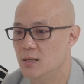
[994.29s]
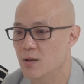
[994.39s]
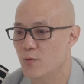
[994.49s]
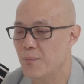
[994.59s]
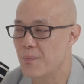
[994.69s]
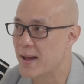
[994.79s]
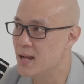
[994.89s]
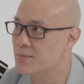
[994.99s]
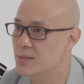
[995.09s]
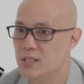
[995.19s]
their
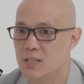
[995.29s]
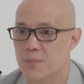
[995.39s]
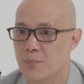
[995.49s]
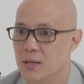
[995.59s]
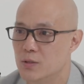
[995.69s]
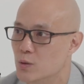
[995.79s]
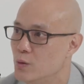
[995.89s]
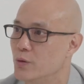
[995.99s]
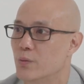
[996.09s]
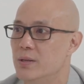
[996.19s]
repayments jumping 2,
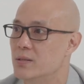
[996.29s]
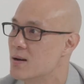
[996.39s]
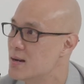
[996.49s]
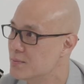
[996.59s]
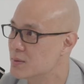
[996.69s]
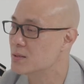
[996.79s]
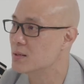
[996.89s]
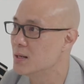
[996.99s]
3 times.